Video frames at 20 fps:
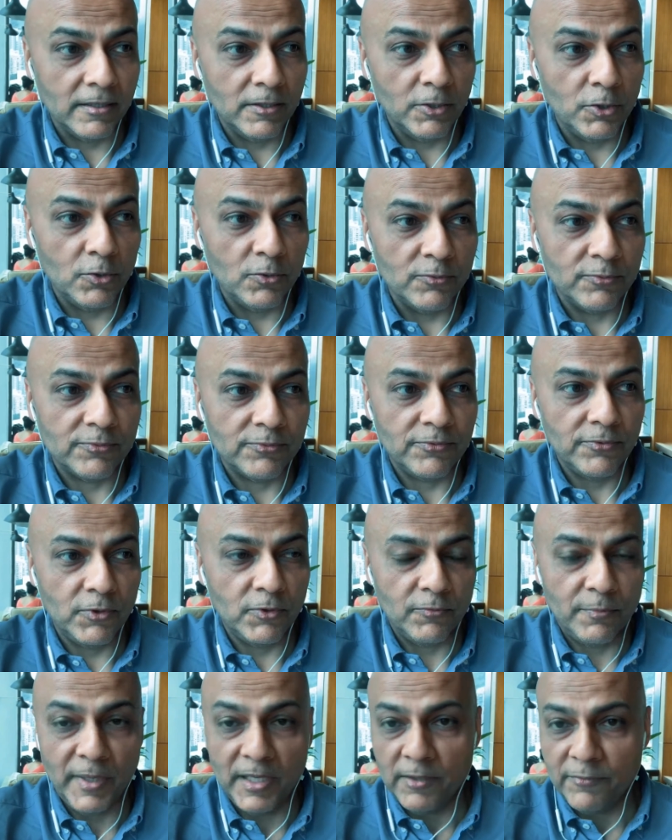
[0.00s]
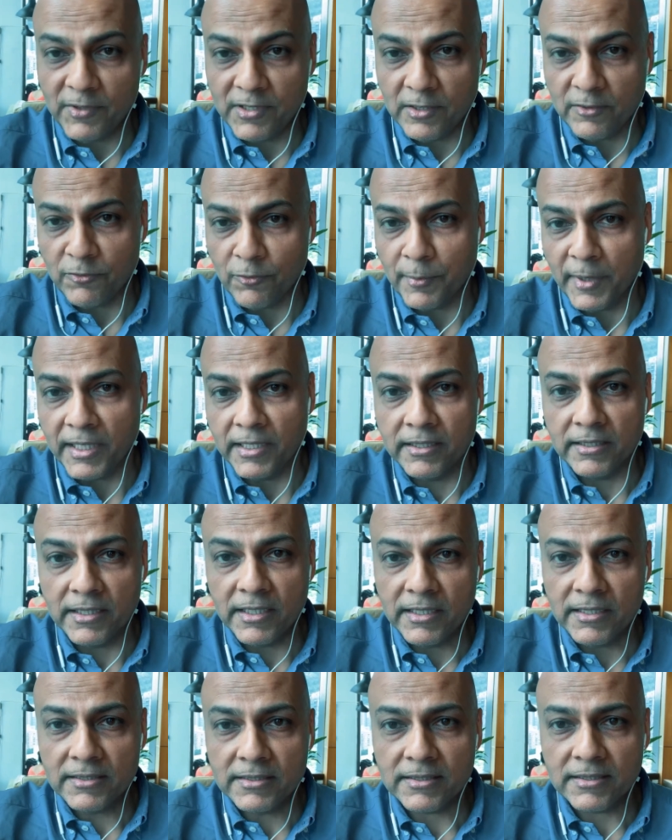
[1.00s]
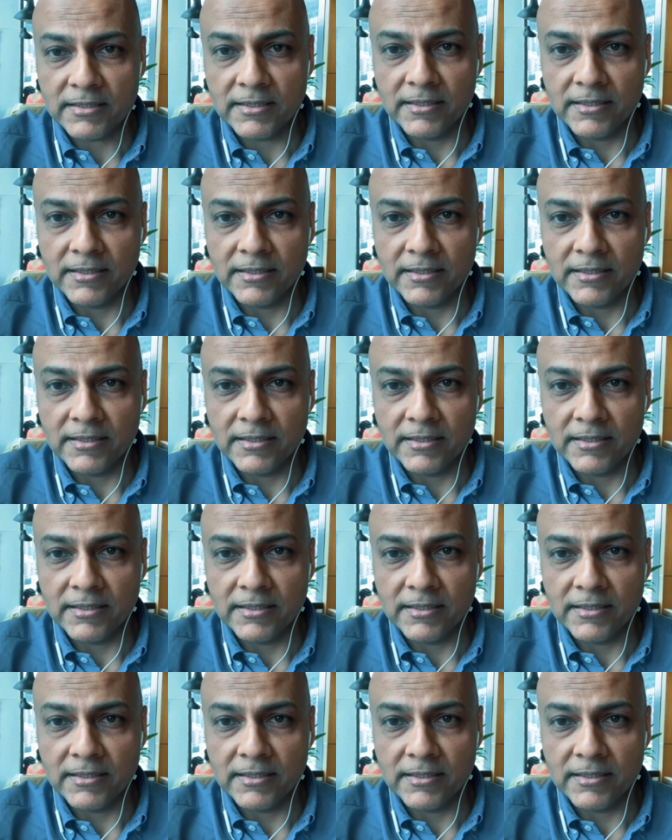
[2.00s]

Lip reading: you've benefited from my learnings.